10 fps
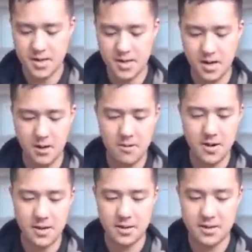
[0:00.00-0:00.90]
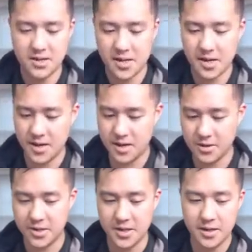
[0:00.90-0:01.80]
Alright, Psychic
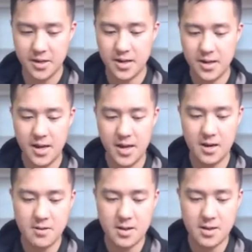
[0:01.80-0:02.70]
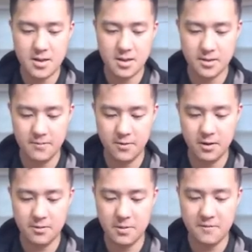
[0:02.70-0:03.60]
Energy. Anorith.
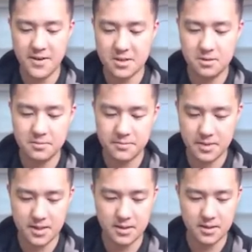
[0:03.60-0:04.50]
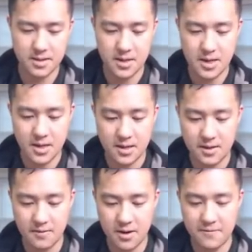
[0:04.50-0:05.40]
Balls from a Fossil.
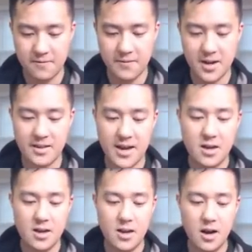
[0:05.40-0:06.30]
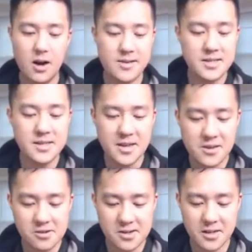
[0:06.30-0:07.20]
Never a fan of that. Alright, this is an
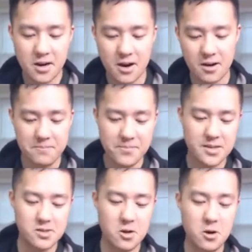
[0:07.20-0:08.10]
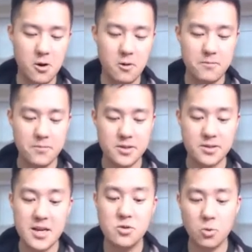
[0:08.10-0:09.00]
interesting card. So,
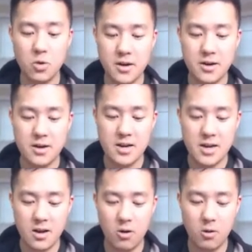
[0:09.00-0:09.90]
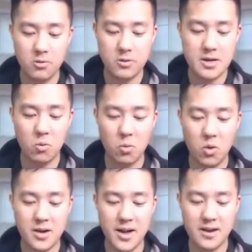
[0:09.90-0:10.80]
stage 1, only
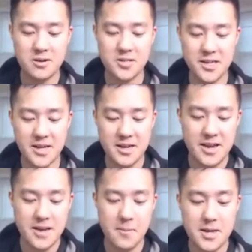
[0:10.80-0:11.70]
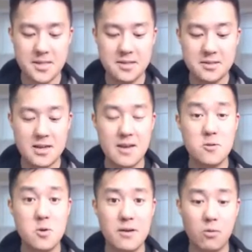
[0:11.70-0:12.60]
one energy. Basically,
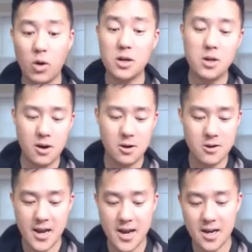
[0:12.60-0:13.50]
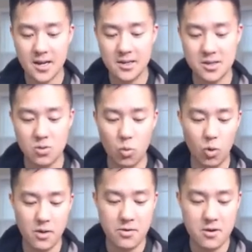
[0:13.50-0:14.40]
if you have one card in your hand, does
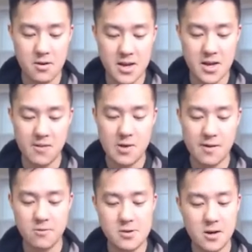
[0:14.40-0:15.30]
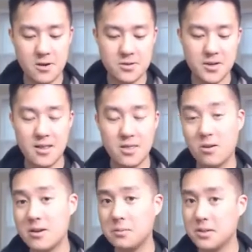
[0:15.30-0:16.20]
130. If you have three cards in your hand,
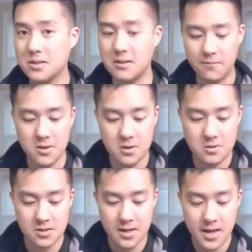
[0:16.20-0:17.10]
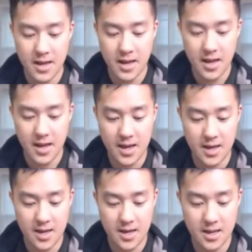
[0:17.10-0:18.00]
30 plus Confuse.
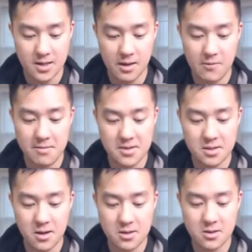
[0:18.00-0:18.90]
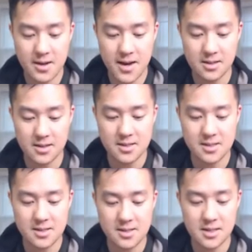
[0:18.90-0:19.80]
And if you have six cards in your hand, does
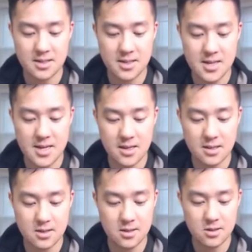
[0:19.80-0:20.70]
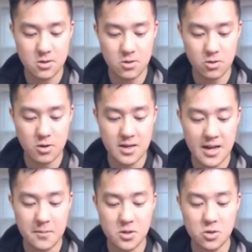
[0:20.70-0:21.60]
60 to 30
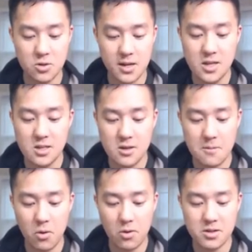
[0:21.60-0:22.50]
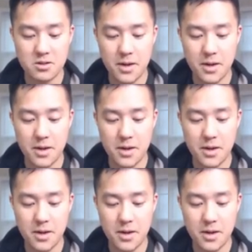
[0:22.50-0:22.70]
damage to each of your opponent's